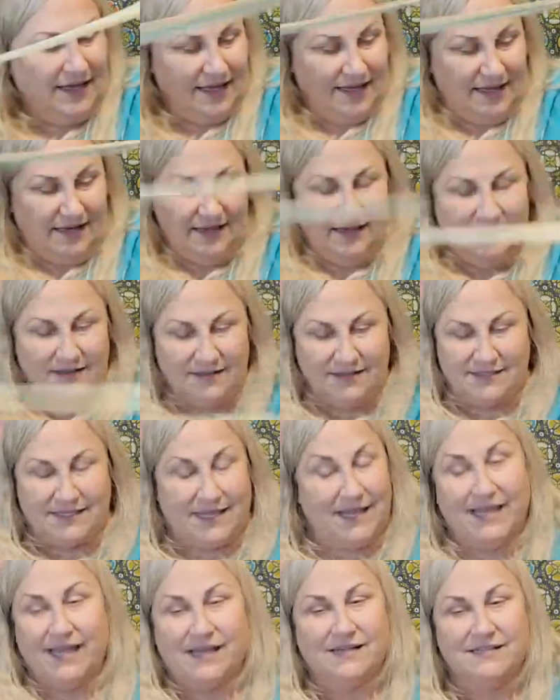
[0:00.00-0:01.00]
it is
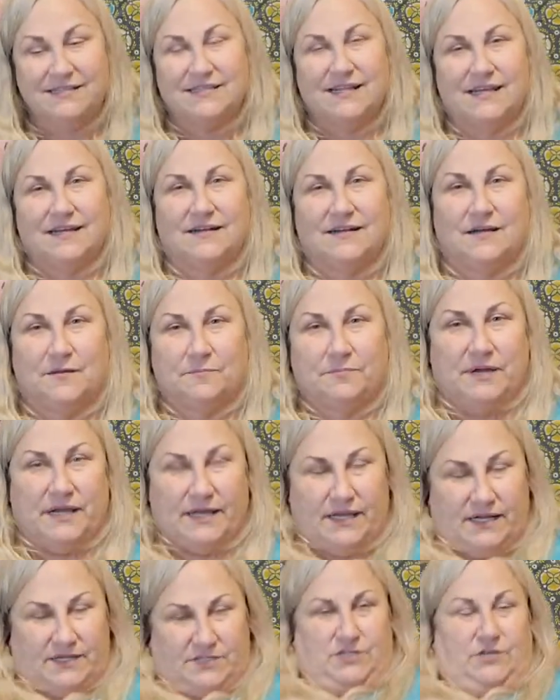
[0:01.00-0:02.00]
i gotta stand up i
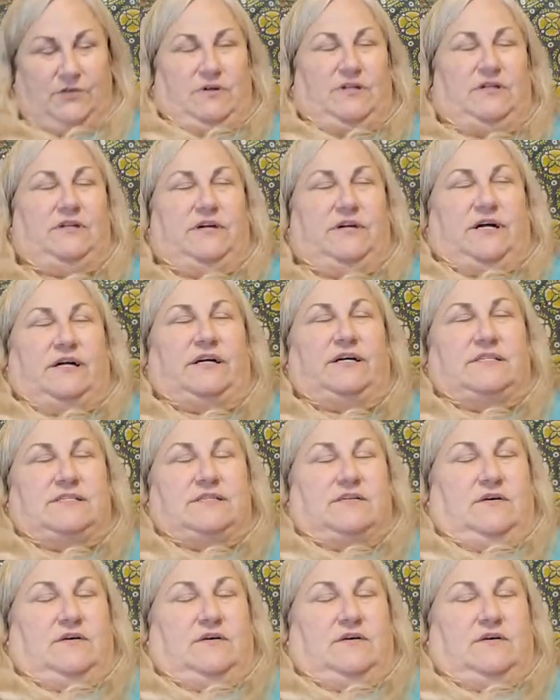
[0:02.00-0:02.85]
gotta show it you guys